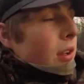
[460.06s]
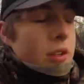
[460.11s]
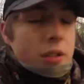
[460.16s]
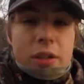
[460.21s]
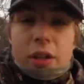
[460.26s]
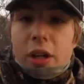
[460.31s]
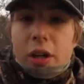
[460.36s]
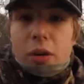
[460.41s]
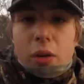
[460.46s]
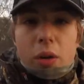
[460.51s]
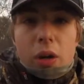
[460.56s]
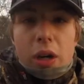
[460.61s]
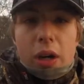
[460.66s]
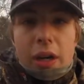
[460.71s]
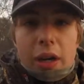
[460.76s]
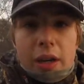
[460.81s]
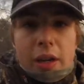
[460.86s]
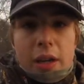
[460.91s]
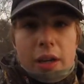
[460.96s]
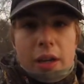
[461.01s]
you know,
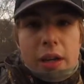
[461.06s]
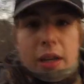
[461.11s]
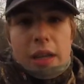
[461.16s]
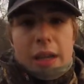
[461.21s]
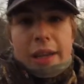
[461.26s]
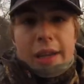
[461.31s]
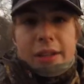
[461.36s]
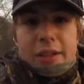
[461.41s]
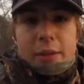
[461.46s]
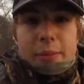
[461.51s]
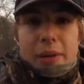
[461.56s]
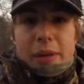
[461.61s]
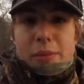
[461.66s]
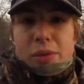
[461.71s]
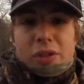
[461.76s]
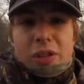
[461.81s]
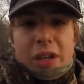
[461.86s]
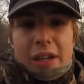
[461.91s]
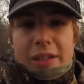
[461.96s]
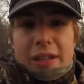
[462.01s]
sometimes
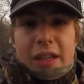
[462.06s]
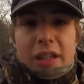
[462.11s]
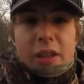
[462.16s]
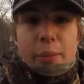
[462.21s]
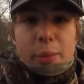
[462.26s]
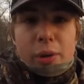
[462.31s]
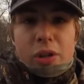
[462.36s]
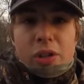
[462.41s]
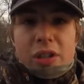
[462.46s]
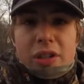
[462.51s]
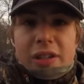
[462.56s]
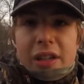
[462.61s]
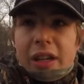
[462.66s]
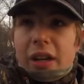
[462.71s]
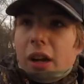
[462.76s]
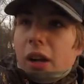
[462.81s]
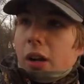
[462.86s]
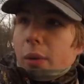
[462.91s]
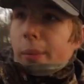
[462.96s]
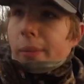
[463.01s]
you just gotta take the birds as they
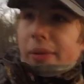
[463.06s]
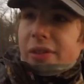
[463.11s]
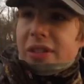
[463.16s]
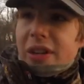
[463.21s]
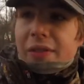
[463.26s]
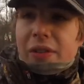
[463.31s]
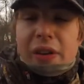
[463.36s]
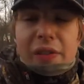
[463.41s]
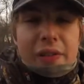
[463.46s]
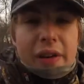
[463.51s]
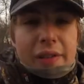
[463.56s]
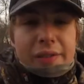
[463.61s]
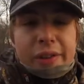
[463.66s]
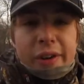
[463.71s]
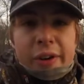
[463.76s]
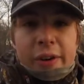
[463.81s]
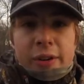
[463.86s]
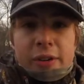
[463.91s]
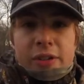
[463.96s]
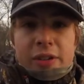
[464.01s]
come. 75
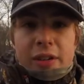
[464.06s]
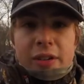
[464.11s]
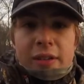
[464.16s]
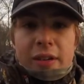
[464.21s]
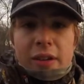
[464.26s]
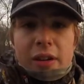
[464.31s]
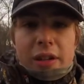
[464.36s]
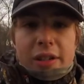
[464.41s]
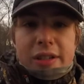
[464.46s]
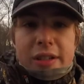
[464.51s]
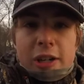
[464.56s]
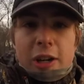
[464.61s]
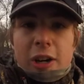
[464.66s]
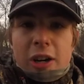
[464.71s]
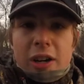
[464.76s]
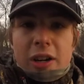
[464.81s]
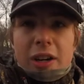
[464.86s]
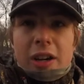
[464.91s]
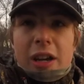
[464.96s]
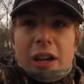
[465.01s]
yards a, a
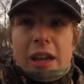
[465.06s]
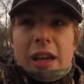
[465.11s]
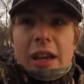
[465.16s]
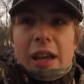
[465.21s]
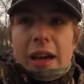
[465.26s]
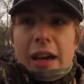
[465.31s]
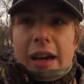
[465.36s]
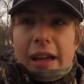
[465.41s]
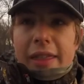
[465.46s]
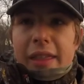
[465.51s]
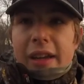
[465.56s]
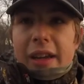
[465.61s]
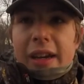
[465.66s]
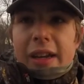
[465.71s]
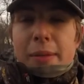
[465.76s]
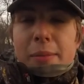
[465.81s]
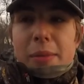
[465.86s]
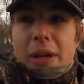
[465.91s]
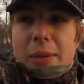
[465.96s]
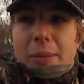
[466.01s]
stalk I think I
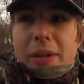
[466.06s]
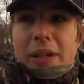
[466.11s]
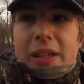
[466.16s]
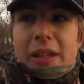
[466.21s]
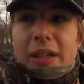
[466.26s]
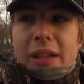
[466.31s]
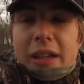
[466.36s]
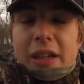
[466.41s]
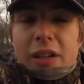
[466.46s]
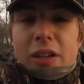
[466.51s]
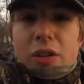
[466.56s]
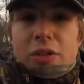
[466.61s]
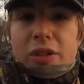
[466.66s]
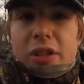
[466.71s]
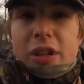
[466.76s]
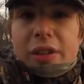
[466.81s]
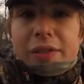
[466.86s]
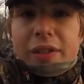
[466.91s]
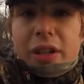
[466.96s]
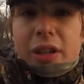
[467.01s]
can maybe get close
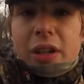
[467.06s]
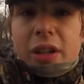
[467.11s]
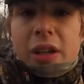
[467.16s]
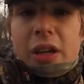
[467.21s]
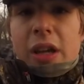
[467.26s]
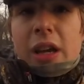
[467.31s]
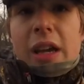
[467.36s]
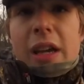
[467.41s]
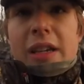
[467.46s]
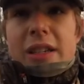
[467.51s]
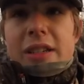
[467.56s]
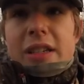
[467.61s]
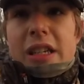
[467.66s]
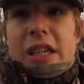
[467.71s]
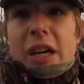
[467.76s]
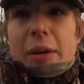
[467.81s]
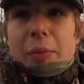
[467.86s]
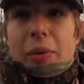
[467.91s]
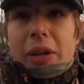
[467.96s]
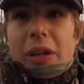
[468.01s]
enough to
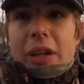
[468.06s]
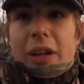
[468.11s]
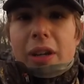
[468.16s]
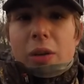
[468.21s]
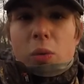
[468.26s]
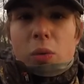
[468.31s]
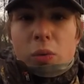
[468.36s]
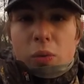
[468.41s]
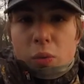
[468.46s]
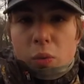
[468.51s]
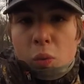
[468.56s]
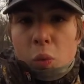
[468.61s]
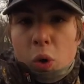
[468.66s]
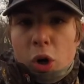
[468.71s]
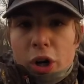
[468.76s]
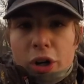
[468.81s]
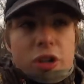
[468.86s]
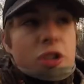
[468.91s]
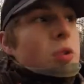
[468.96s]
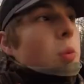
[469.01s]
sneak up and get a
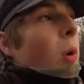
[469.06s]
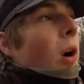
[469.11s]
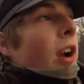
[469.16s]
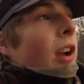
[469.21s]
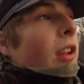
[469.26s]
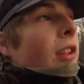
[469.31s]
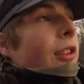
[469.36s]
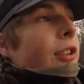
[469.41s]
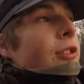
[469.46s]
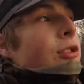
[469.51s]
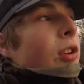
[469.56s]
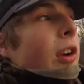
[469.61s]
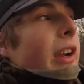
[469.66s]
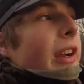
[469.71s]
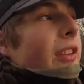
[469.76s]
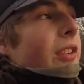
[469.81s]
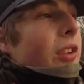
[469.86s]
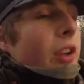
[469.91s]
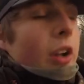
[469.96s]
water swat on the drake.